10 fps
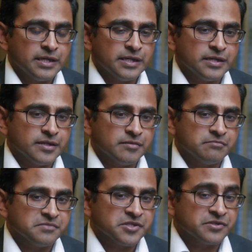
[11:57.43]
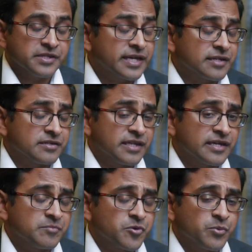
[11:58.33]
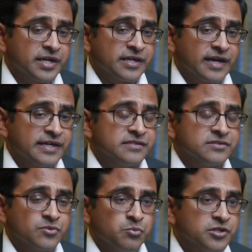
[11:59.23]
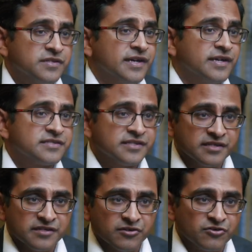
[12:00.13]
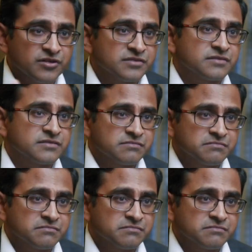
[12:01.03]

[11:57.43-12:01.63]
They can provide guidance of what they are seeing across